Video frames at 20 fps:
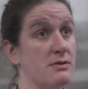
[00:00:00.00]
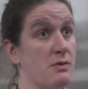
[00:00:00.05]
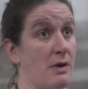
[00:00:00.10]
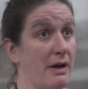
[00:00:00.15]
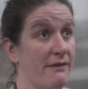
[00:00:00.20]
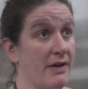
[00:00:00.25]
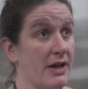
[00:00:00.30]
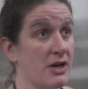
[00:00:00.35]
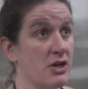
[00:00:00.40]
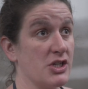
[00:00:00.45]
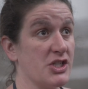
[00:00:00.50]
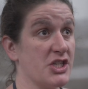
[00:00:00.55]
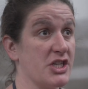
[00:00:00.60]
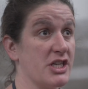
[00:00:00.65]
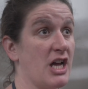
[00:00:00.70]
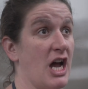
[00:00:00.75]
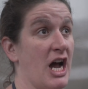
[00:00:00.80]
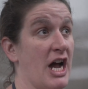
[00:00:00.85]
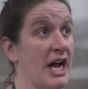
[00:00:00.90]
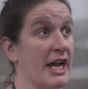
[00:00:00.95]
1,200
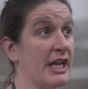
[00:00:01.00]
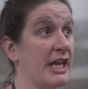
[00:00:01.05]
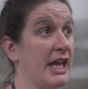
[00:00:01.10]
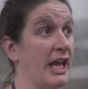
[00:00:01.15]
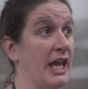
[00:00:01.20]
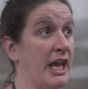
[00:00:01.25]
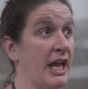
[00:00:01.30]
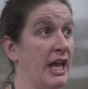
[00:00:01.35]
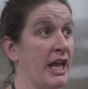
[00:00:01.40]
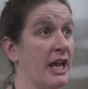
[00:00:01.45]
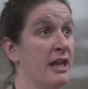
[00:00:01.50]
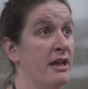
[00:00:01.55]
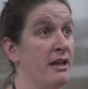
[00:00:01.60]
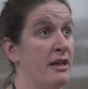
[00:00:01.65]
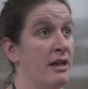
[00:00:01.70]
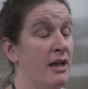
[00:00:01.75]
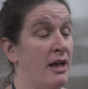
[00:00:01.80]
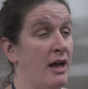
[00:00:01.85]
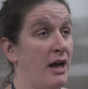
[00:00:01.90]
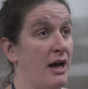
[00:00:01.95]

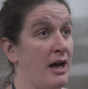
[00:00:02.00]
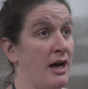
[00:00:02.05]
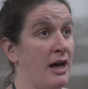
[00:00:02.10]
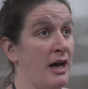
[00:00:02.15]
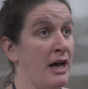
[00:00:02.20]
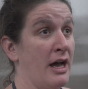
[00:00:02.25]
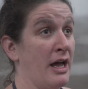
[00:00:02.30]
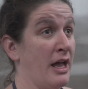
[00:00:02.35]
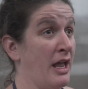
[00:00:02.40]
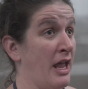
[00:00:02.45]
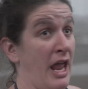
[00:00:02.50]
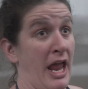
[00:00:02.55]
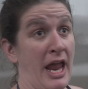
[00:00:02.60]
shiitake, uh,